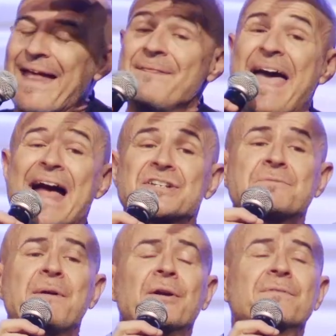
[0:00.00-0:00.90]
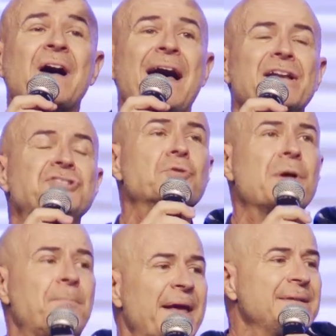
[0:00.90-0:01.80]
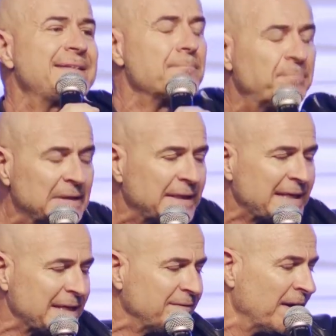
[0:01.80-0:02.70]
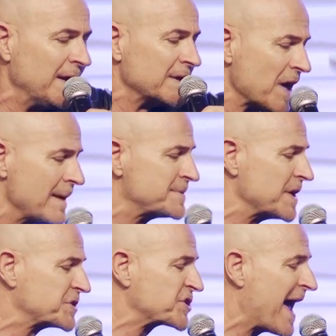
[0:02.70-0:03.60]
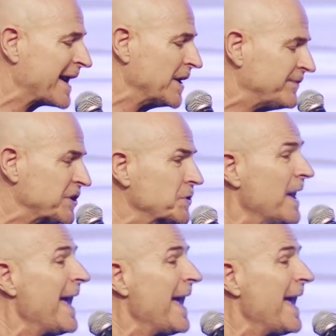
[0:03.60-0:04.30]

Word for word: and that Spirit of God, as you repent and believe, comes inside of you